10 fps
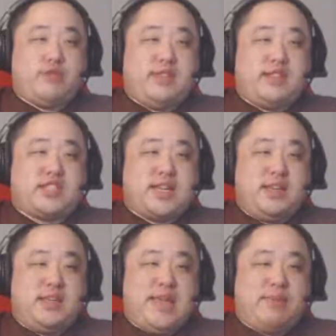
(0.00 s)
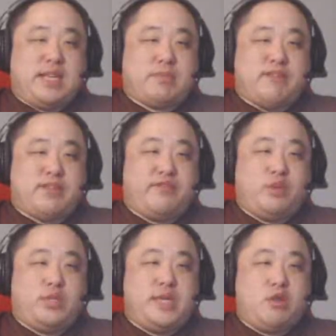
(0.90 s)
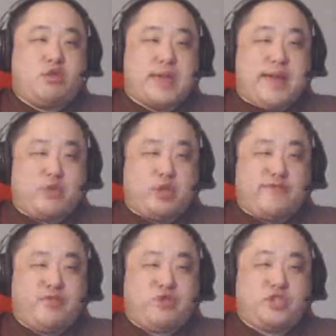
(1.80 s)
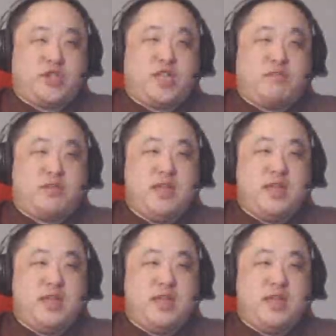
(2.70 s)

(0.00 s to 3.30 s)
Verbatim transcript: the second game takes place a few years after the first game